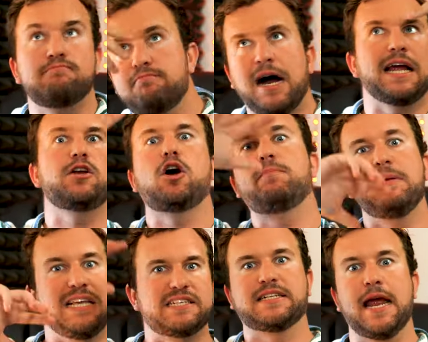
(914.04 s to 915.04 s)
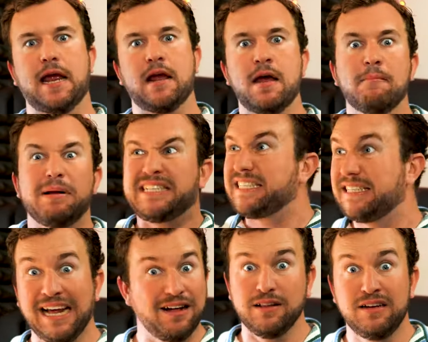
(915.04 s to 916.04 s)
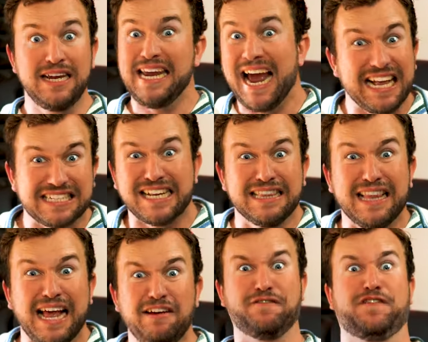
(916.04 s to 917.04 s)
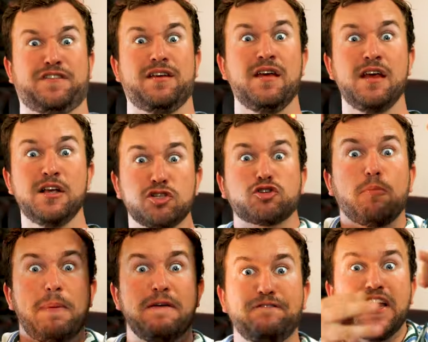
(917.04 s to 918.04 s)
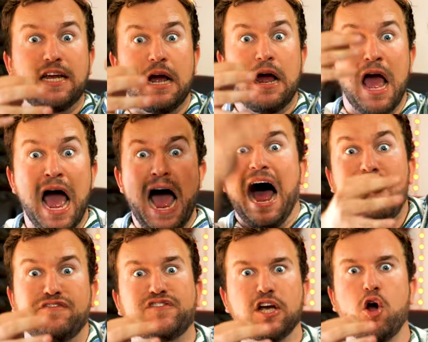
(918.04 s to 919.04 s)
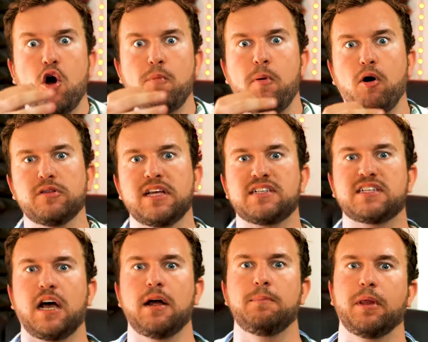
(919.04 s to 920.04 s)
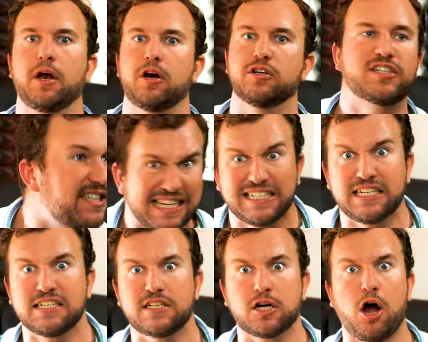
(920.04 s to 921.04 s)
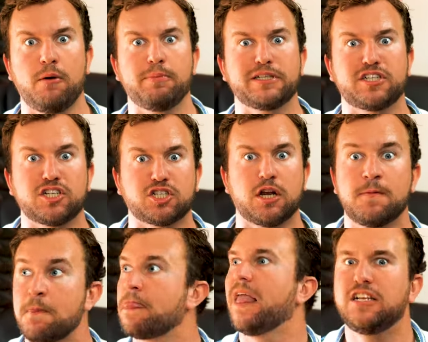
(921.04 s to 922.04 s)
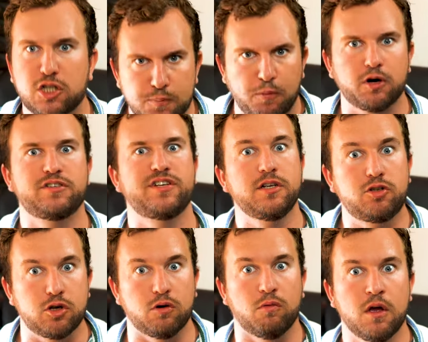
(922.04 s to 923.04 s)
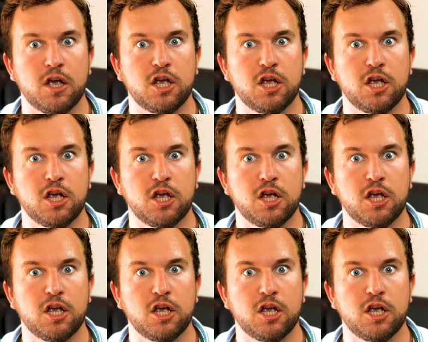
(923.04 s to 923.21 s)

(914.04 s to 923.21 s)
might not be staying, but still, he hasn't left. So Benfica have to go bold and sign players. This is the competition, and Sporting too.